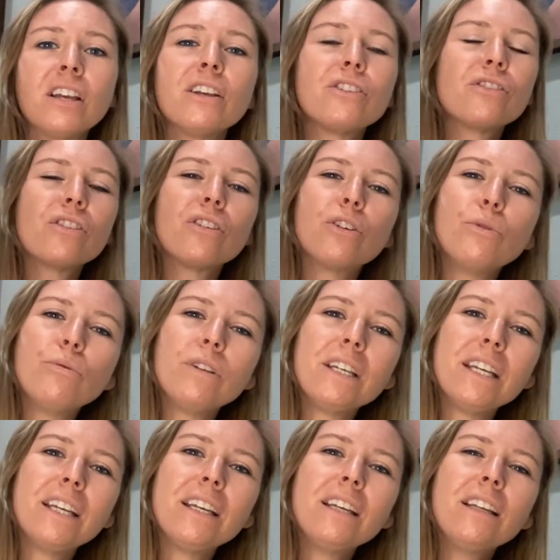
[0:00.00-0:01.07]
So you
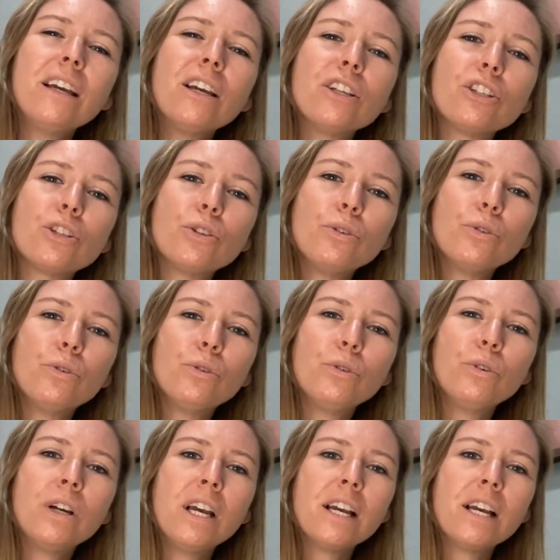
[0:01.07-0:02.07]
need to